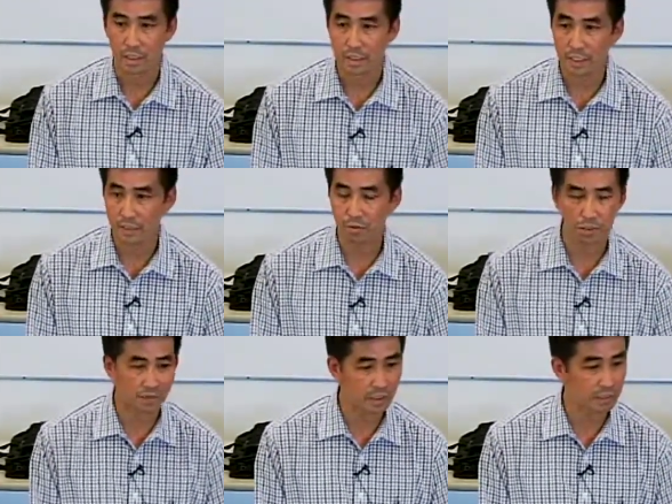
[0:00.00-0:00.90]
And the kids who
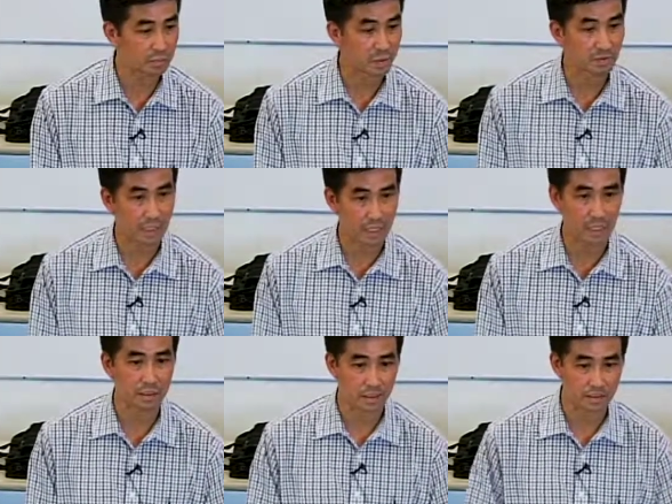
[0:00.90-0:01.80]
are the victims of
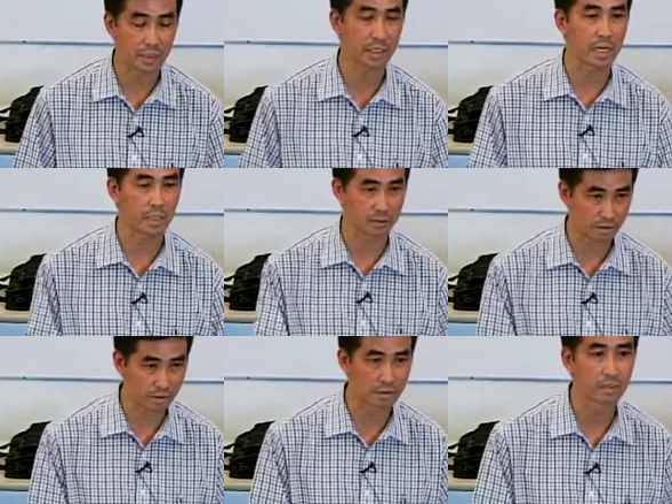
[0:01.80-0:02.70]
neglect also tend not
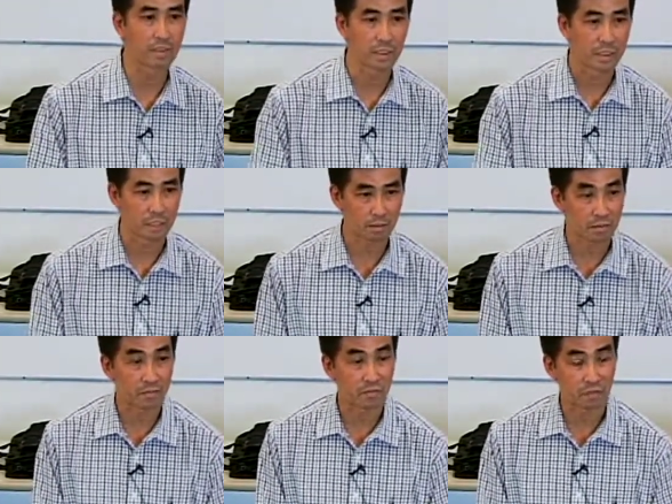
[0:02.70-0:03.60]
to get
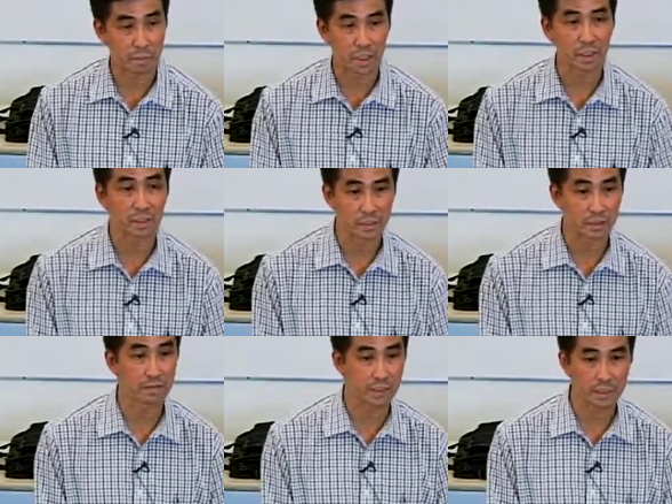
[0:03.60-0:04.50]
referred for mental health
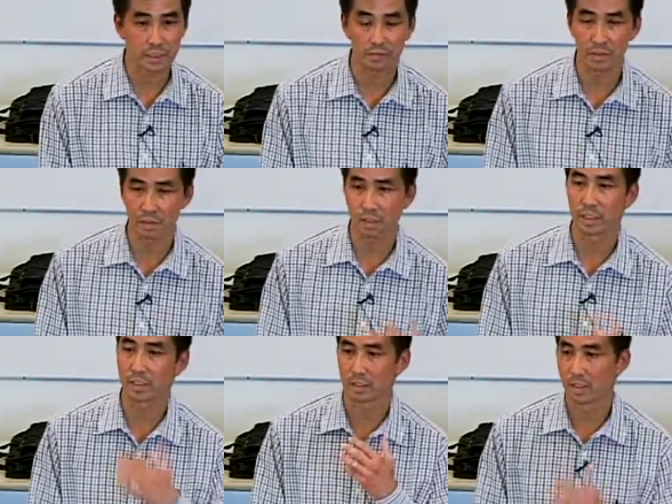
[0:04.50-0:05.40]
services, even though they,